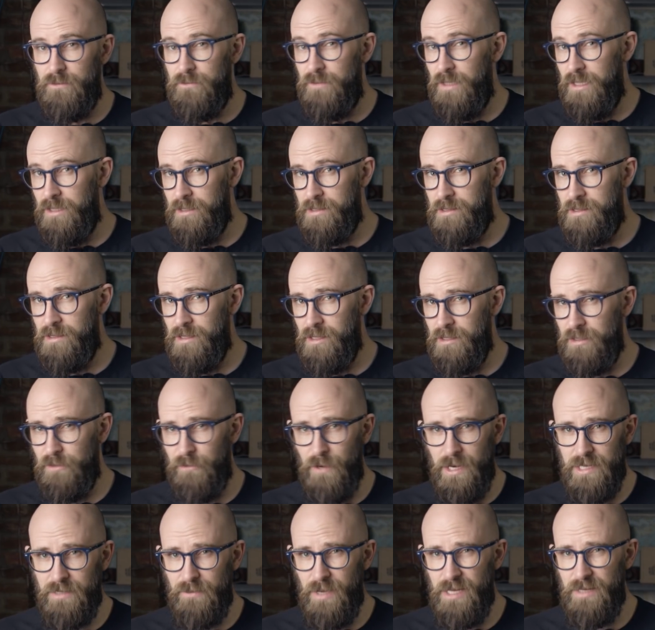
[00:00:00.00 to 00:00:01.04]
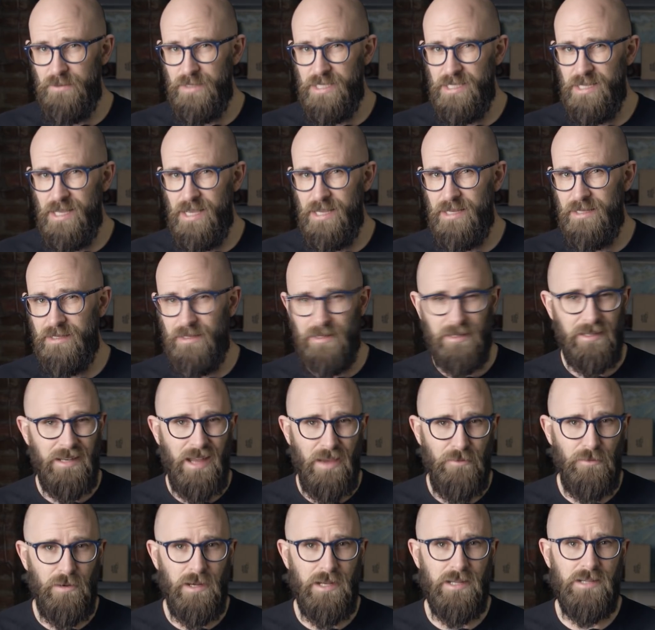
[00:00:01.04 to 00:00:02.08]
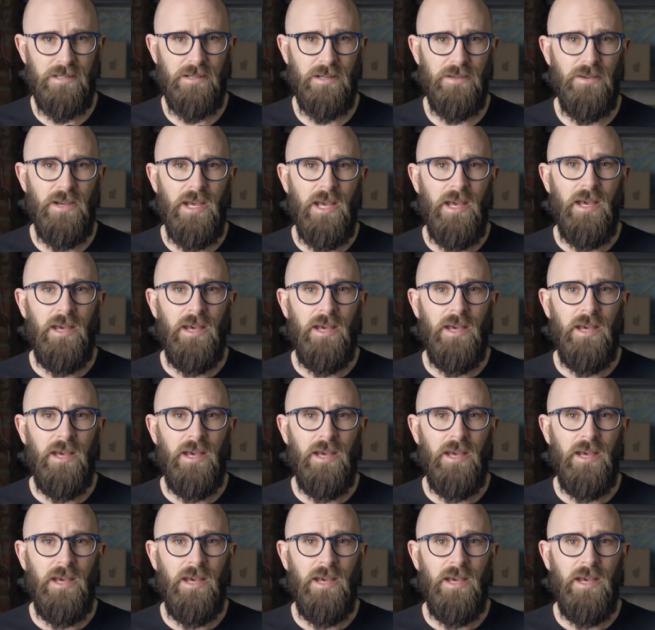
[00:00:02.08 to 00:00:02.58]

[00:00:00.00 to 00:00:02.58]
Feeling stuck, afraid you made a mistake? Never an issue.